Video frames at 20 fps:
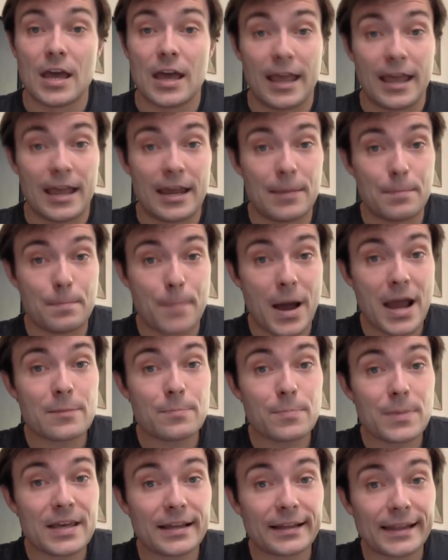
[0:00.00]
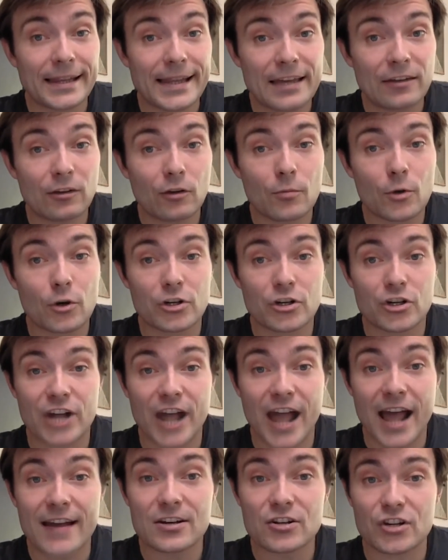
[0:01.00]
It might be a little more
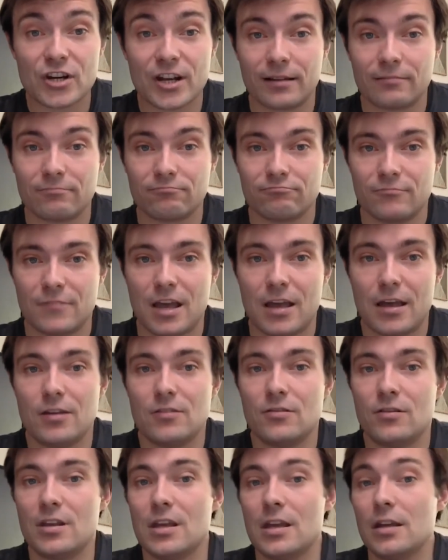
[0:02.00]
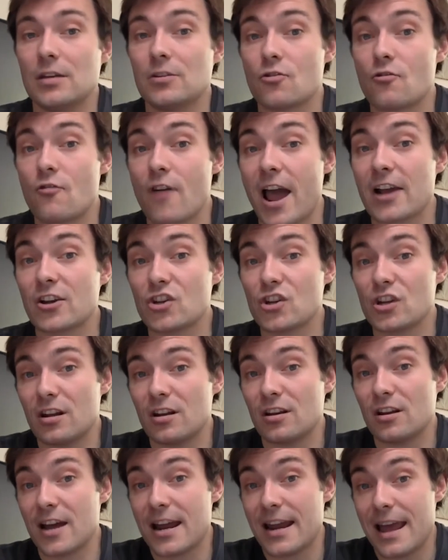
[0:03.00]
challenging and the interaction
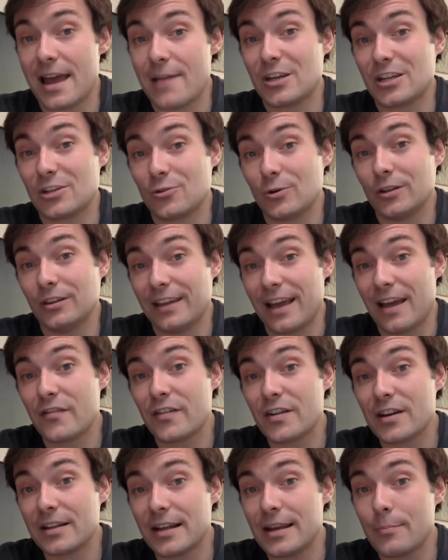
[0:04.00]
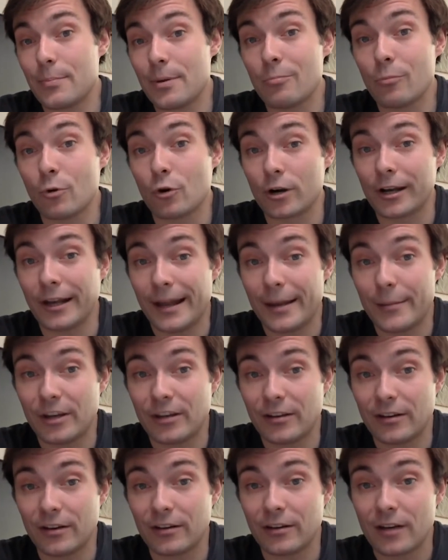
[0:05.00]
and dynamics will definitely be more
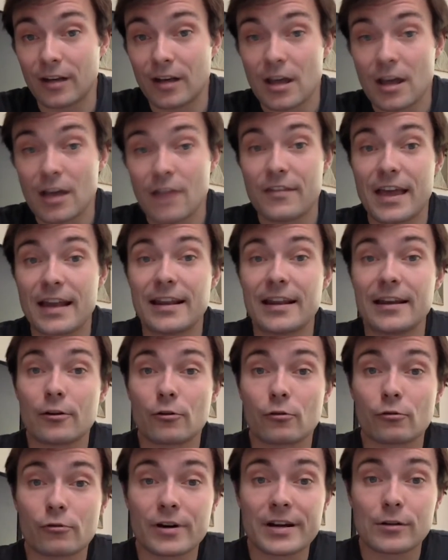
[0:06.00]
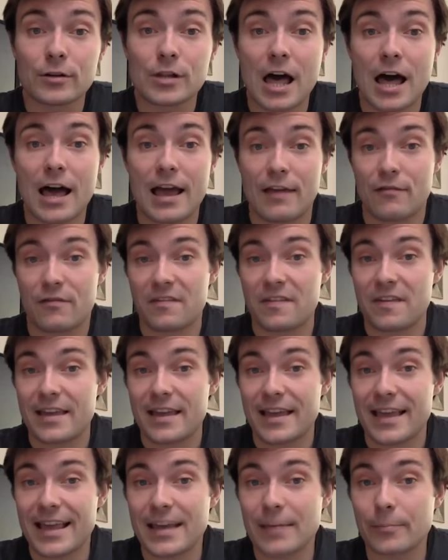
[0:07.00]
limited than in a real-life,
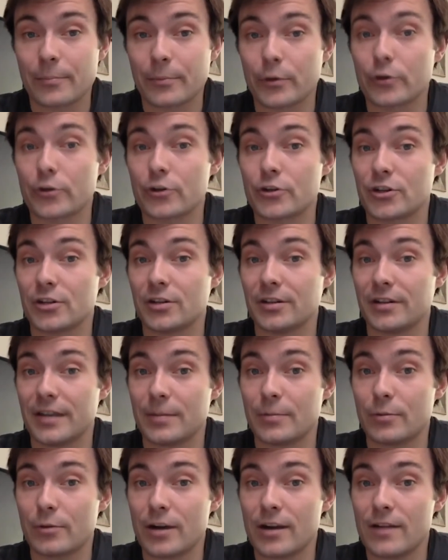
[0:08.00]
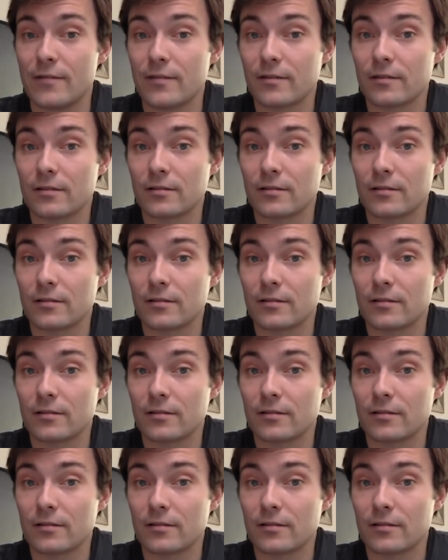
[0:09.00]
in-person debrief.